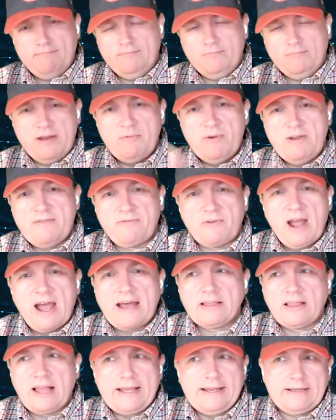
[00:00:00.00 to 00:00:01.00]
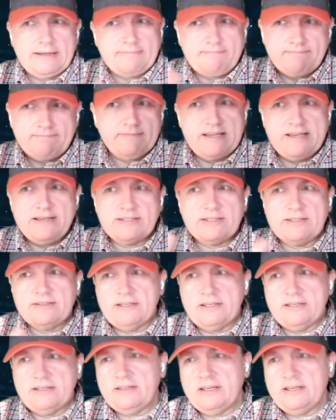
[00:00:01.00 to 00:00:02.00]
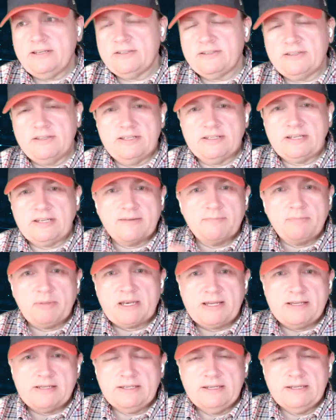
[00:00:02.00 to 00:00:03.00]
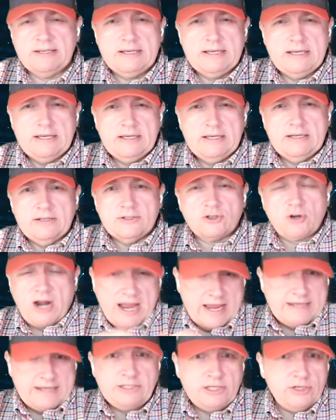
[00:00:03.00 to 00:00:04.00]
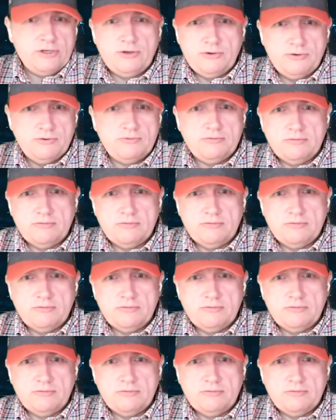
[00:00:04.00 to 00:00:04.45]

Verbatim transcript: we've got like these companies trying to